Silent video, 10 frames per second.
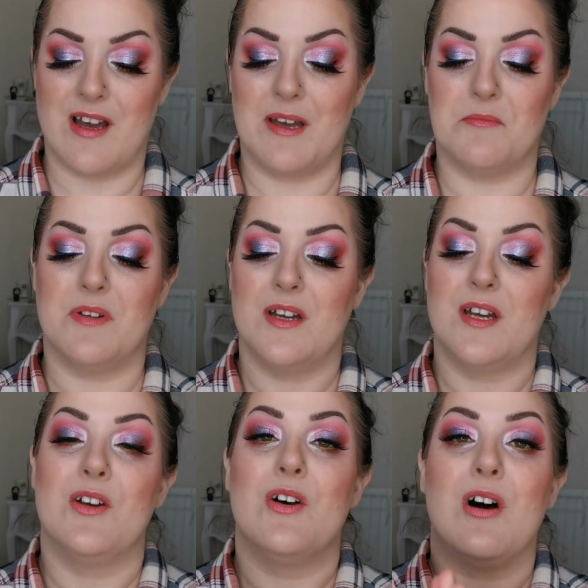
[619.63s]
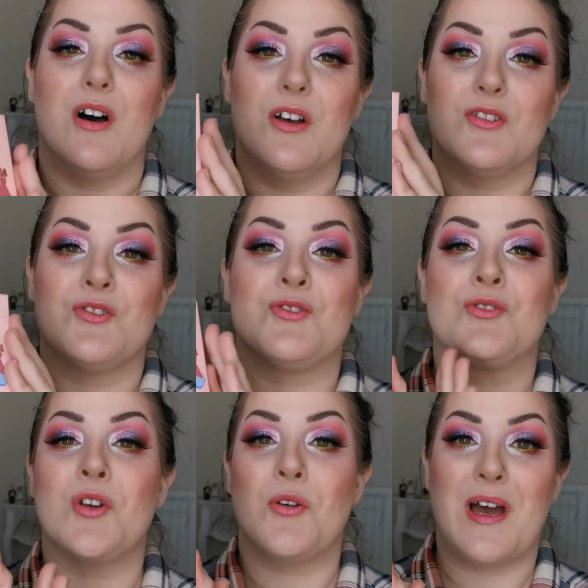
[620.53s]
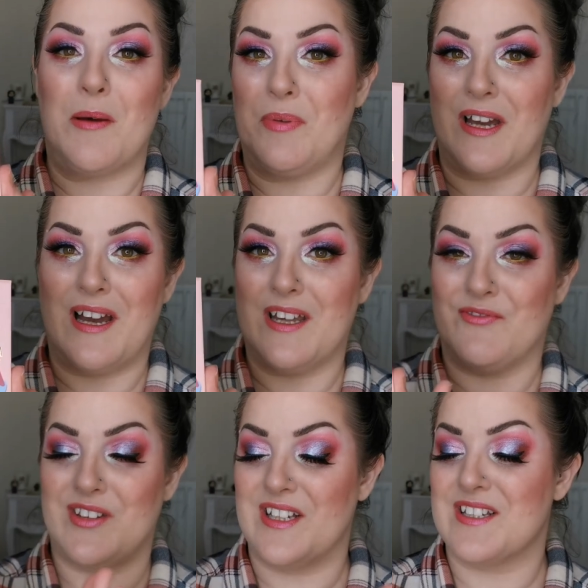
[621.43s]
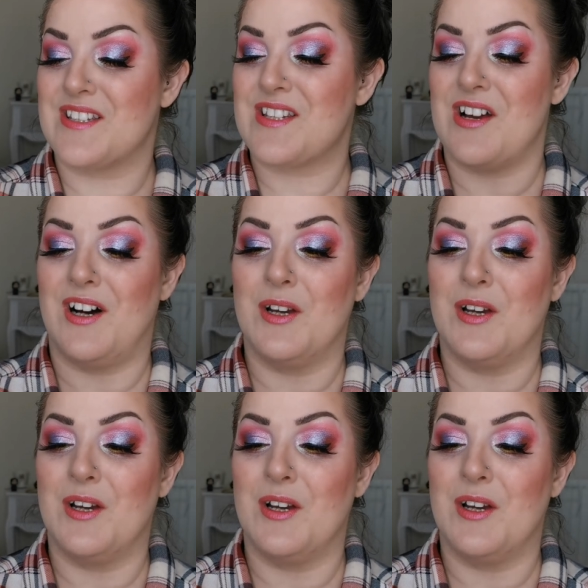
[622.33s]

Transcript: I am so happy I had this.